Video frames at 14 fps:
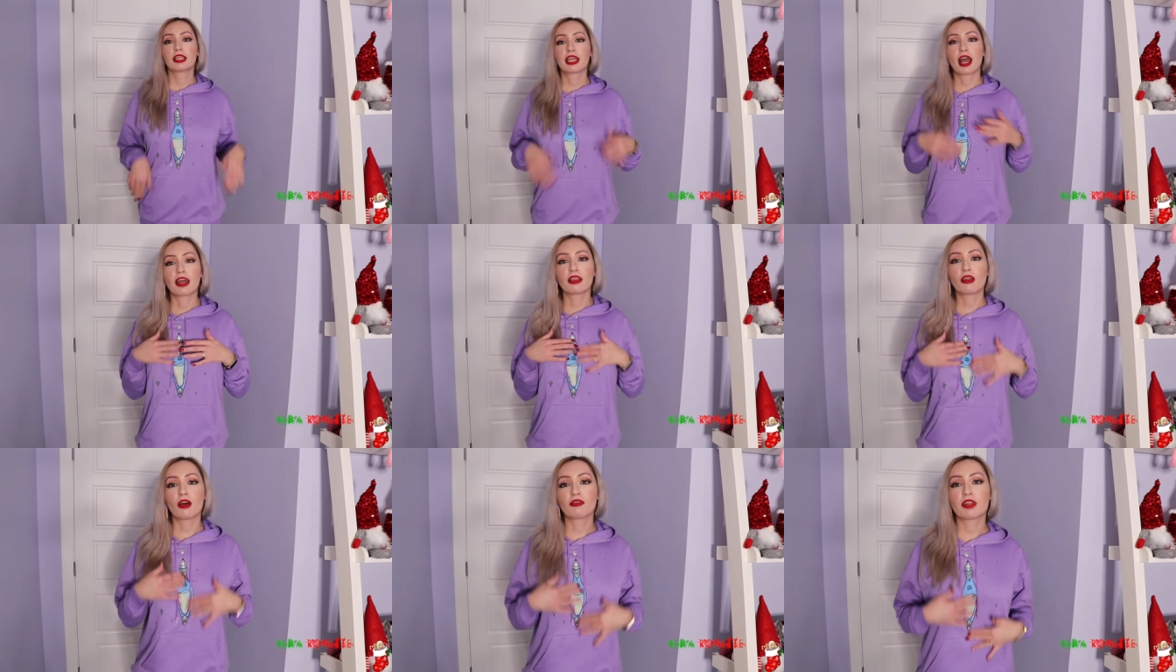Yeah,
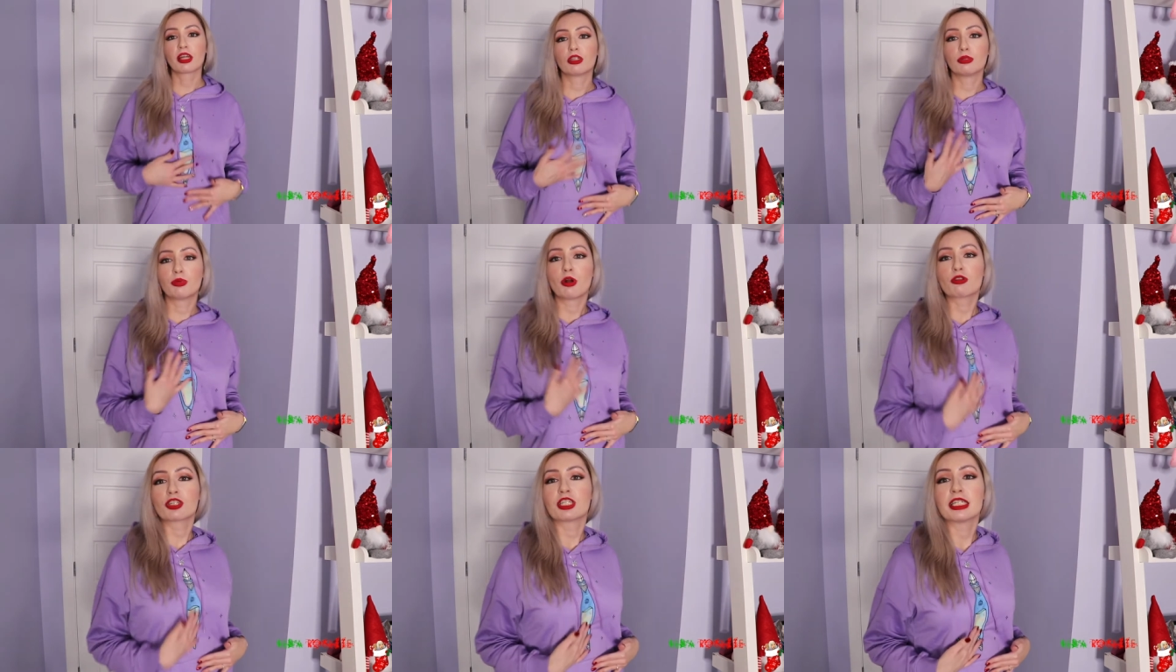I love that little
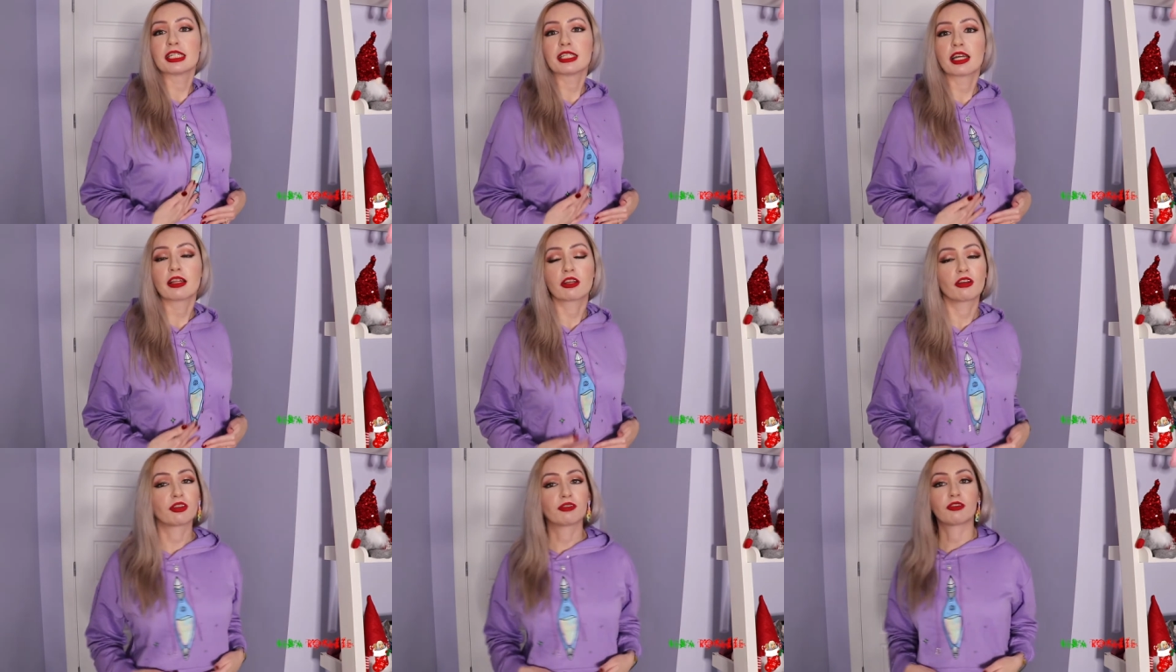potion
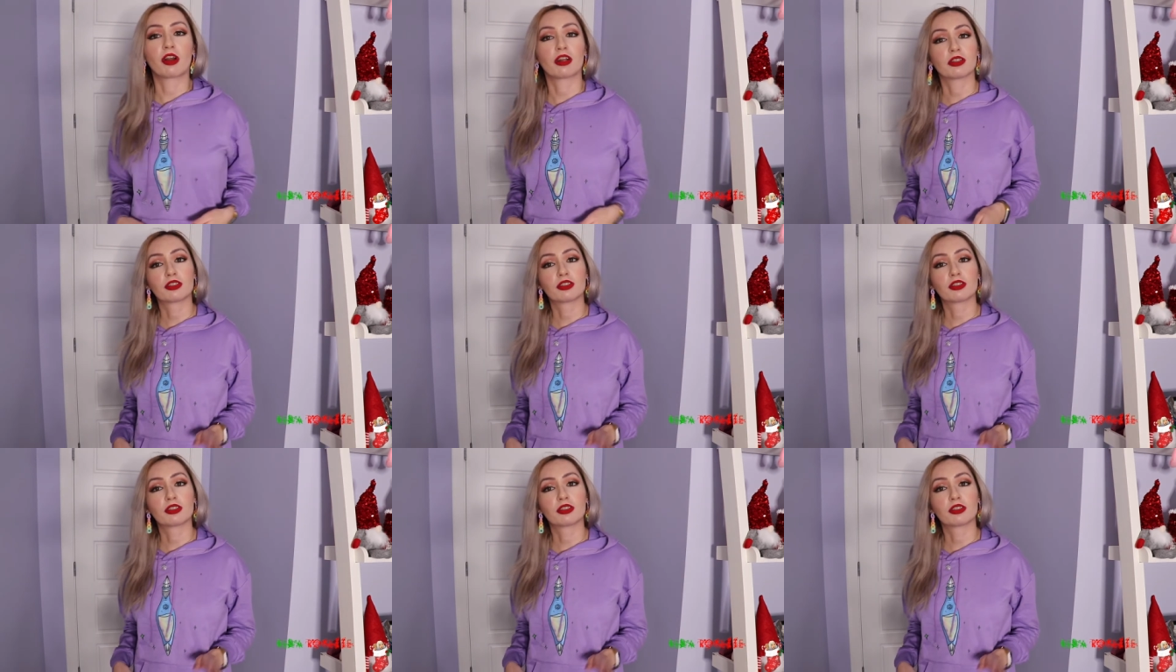detailing on the front.